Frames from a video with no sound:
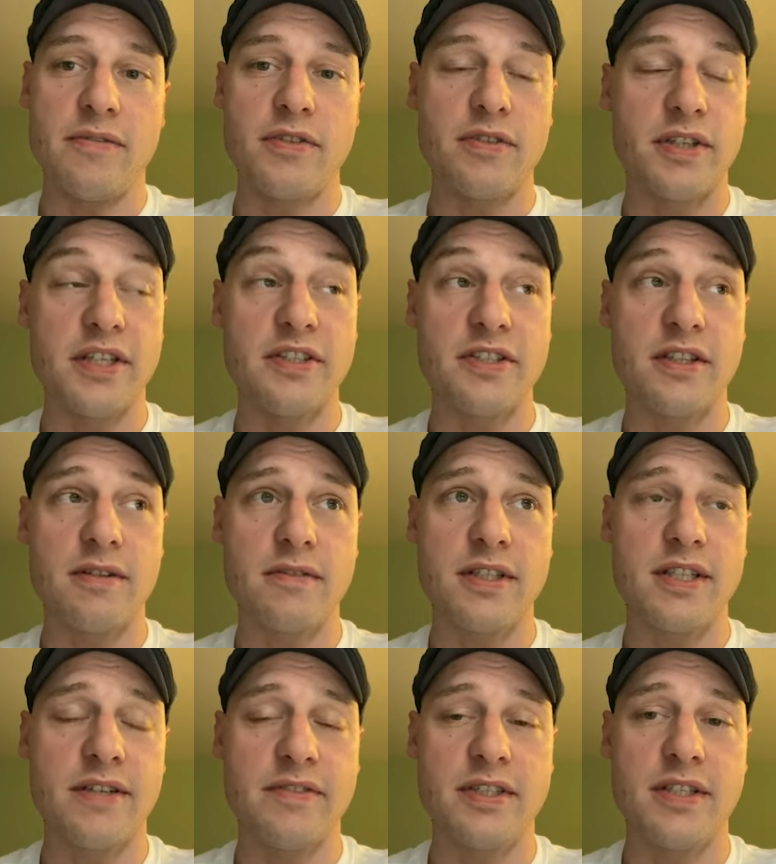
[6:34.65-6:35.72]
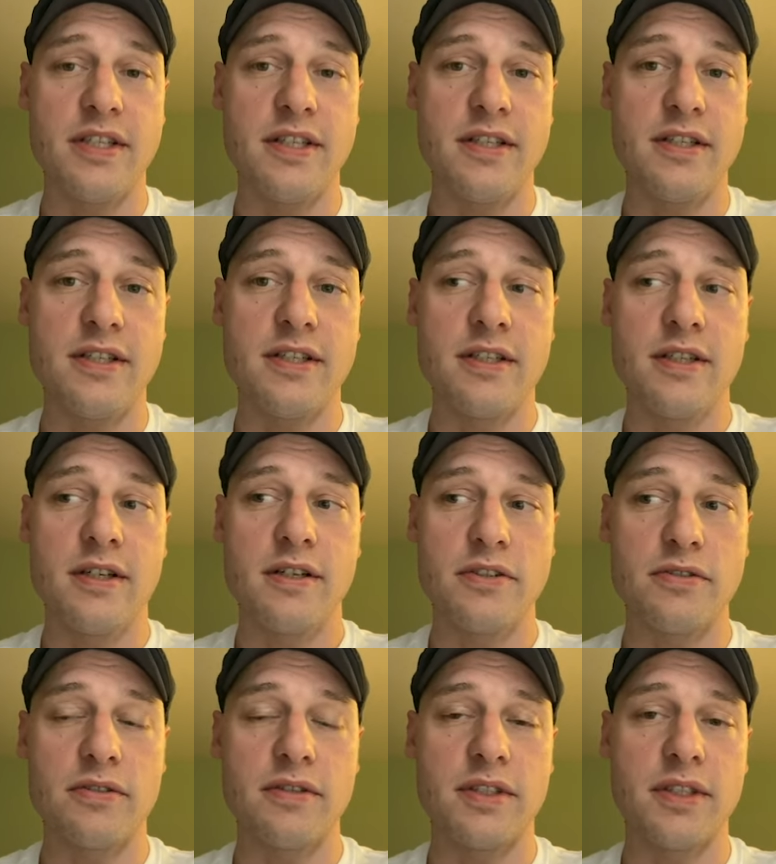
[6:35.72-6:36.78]
So they start with 17
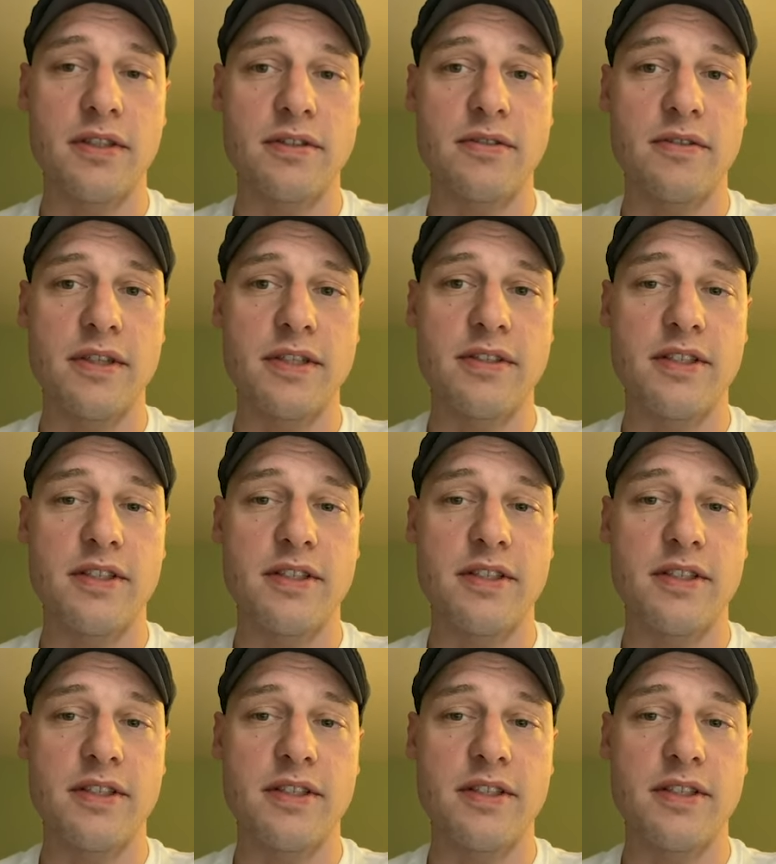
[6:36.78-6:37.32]
controlled territories.